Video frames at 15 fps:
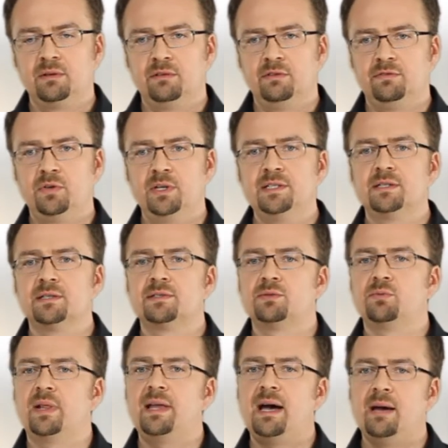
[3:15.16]
For instance, the
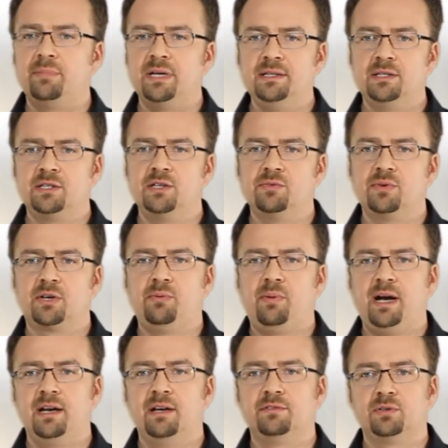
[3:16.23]
reliability
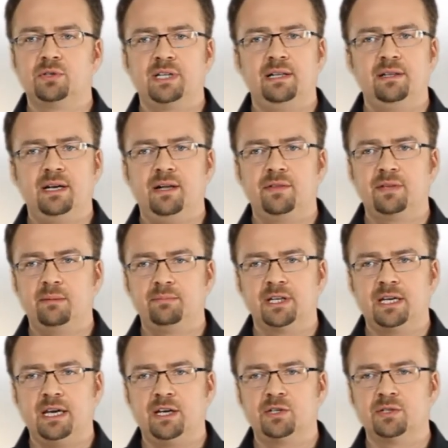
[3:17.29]
required for telehealth
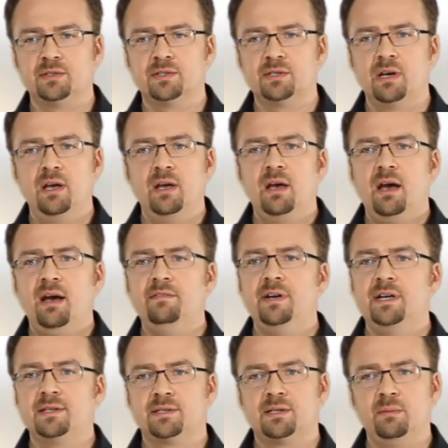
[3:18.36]
applications are
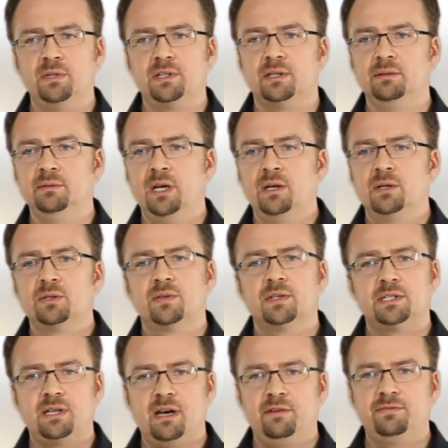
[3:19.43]
very similar to the
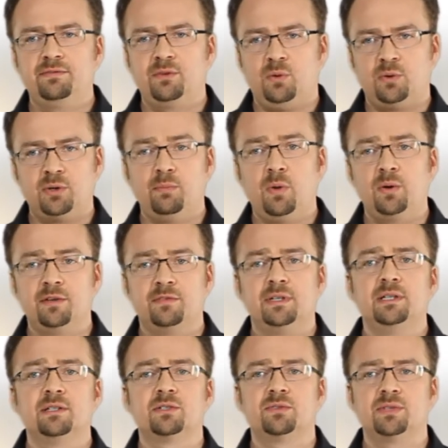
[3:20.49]
tough automotive
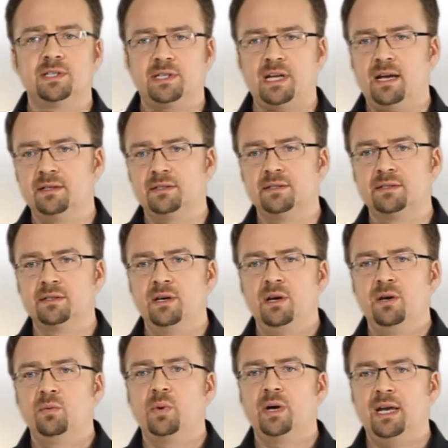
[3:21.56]
industry standards
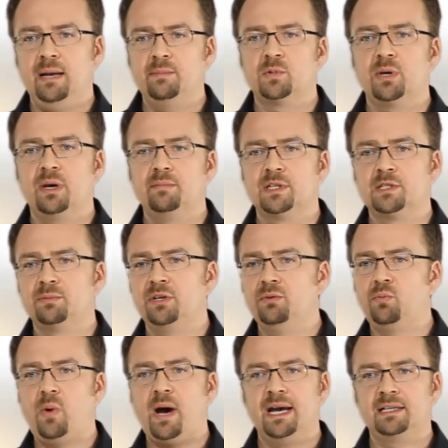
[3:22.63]
where M2M has
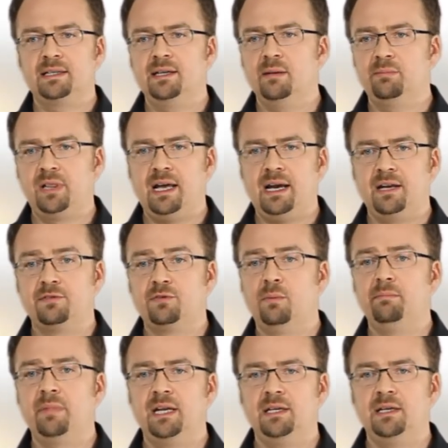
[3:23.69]
been widely applied for
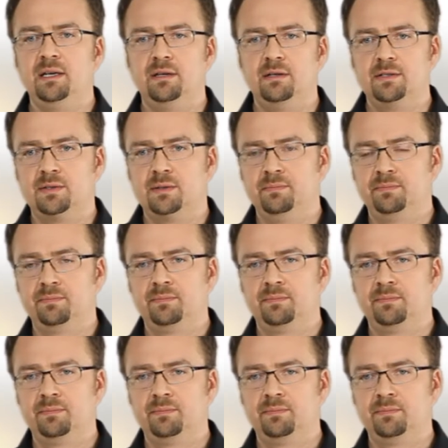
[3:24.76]
many years.